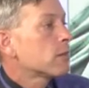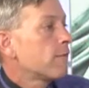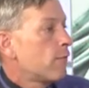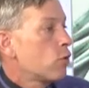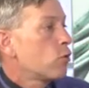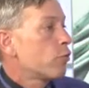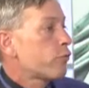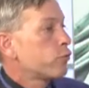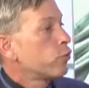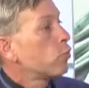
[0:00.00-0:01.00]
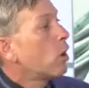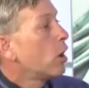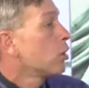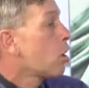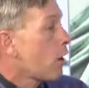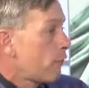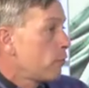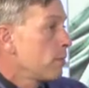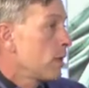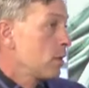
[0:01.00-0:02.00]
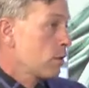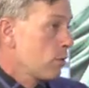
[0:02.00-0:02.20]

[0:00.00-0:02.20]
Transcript: the vote through unlawful means.